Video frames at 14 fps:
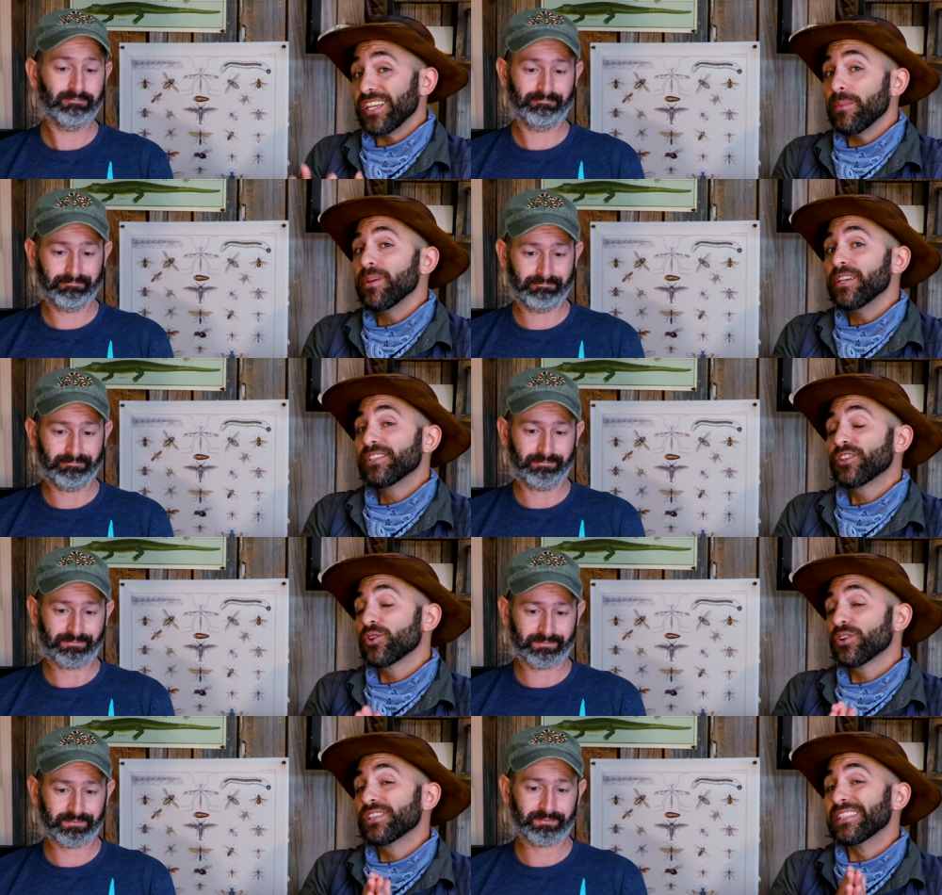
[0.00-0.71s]
Speaker 1: it means
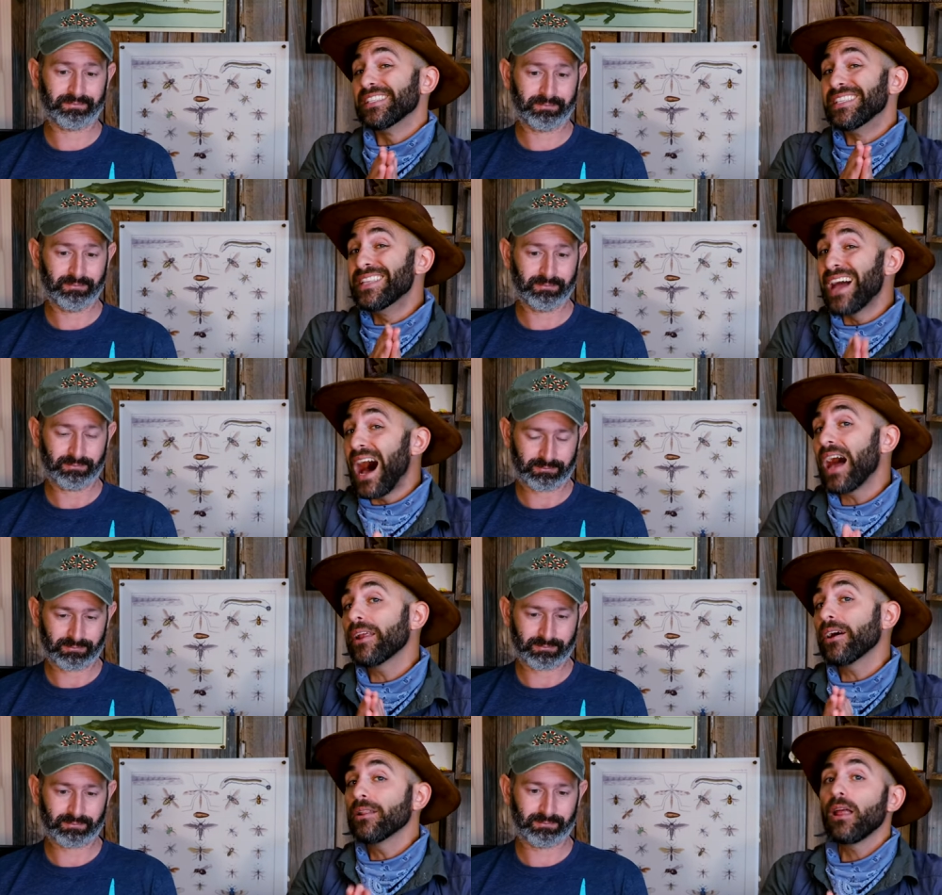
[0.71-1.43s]
there is
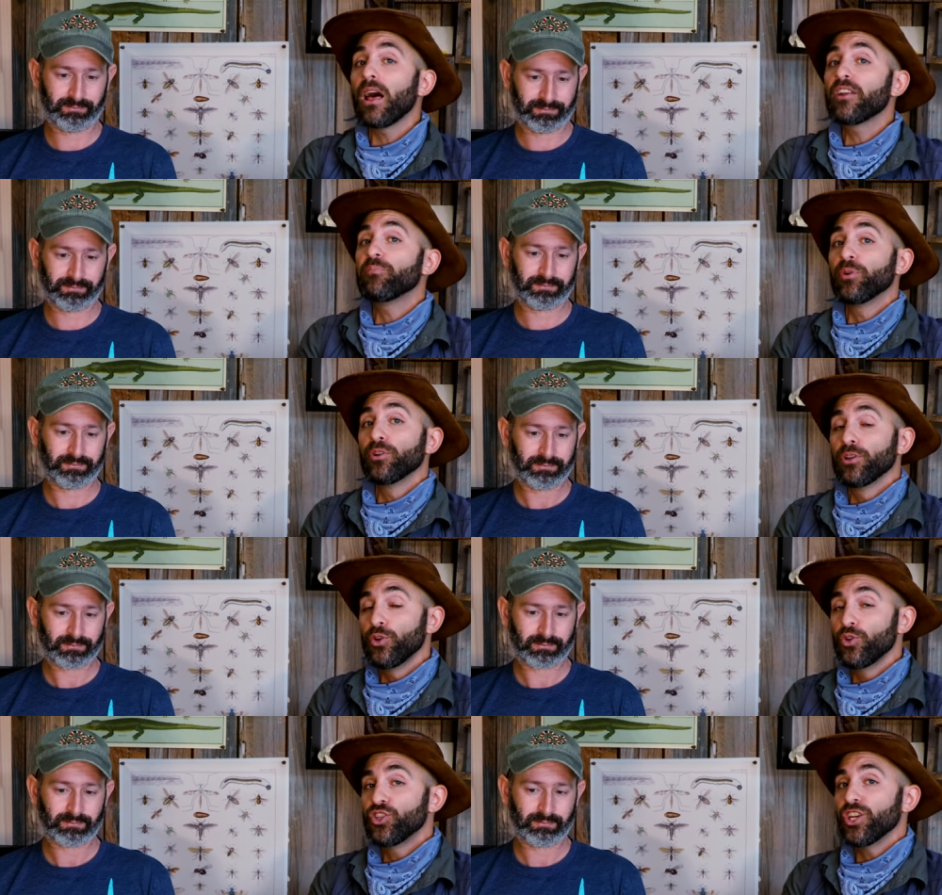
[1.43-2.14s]
not a lot of
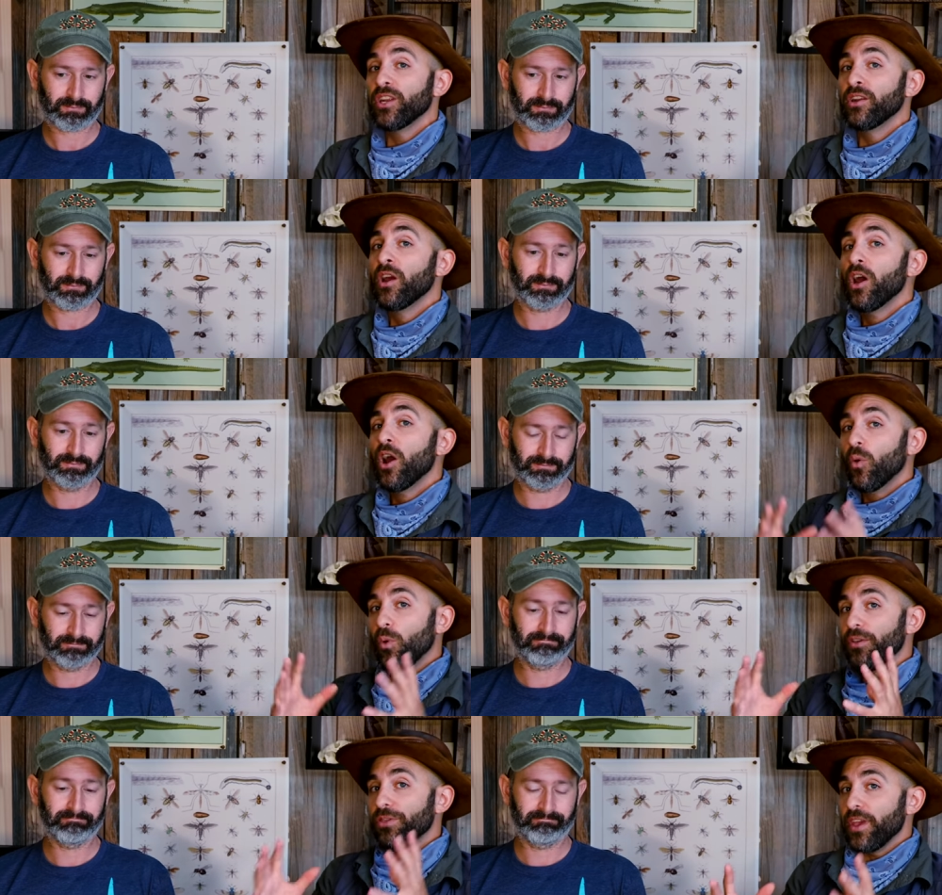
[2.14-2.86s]

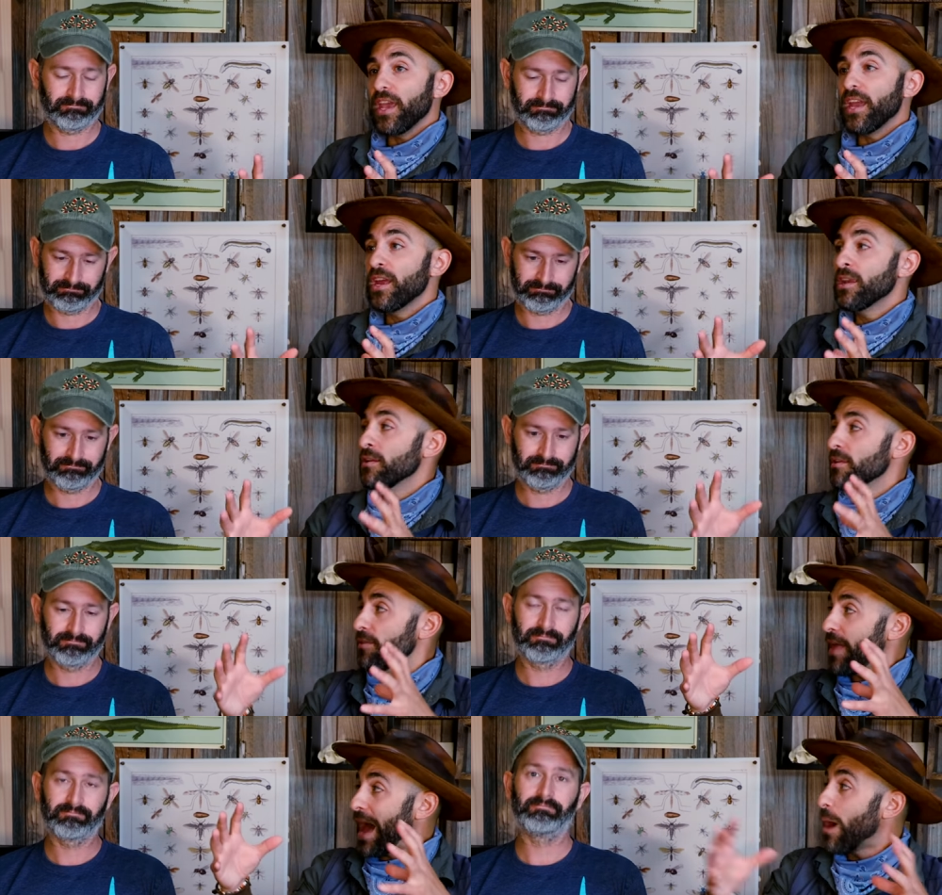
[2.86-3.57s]
pollution
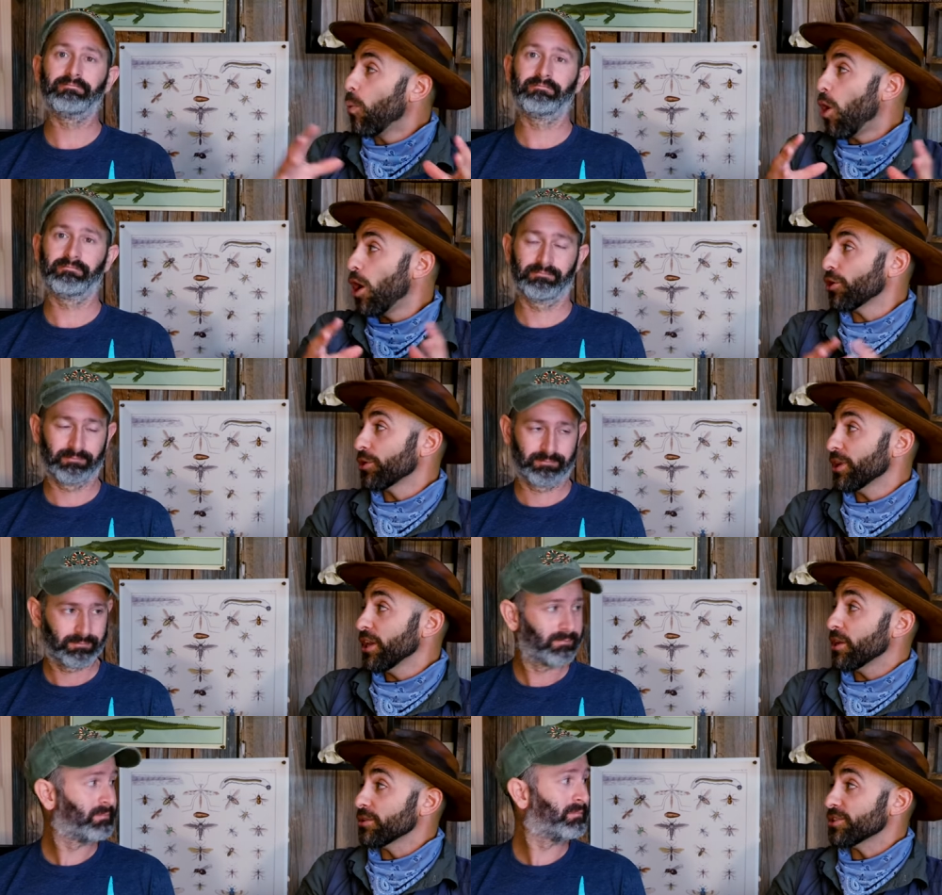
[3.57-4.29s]
within that water
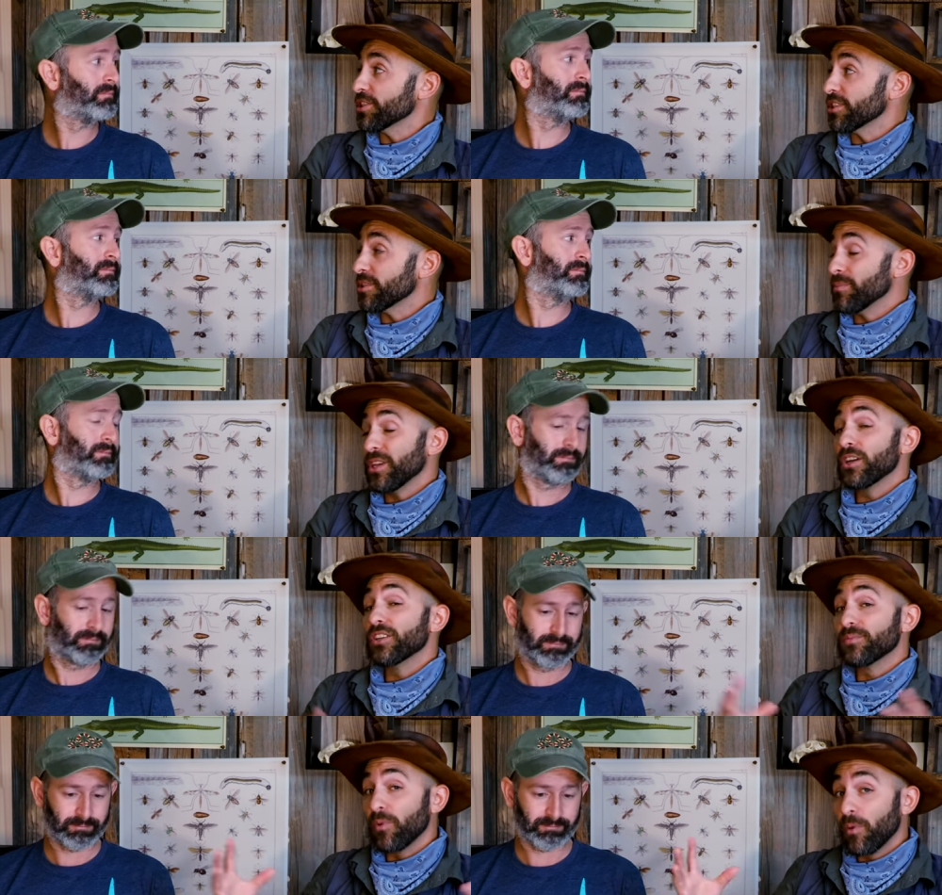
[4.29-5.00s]
ecosystem
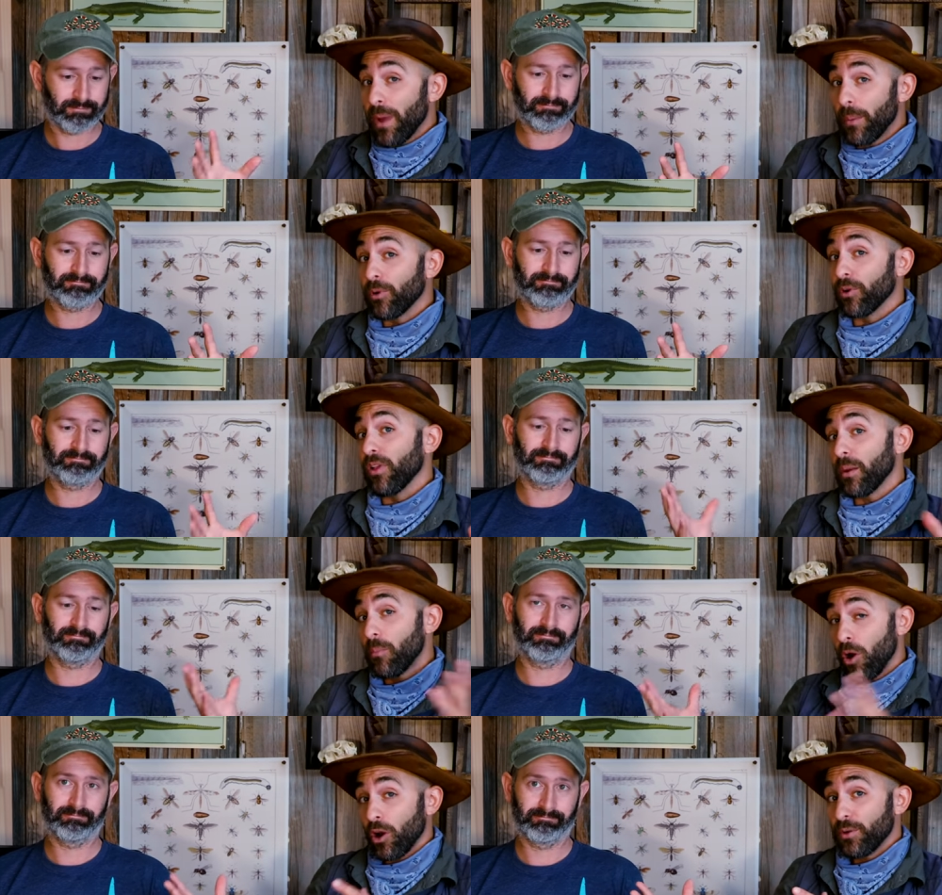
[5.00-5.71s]
because mm-hmm. remember,
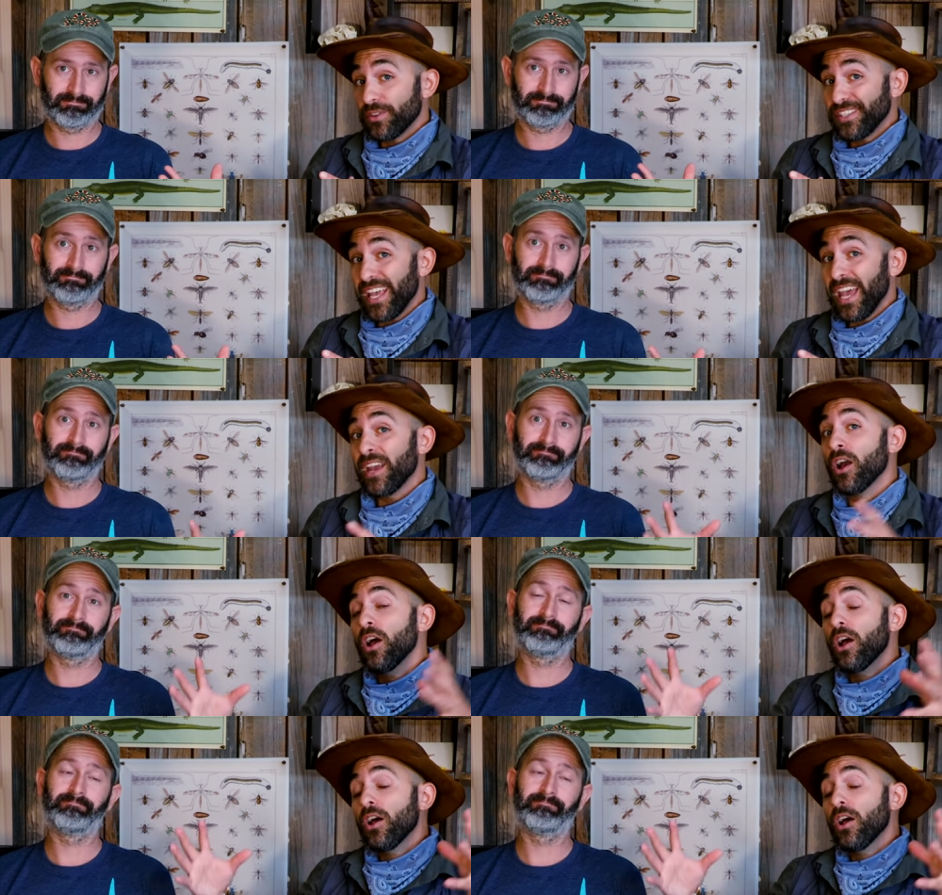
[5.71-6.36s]
like Mario was saying,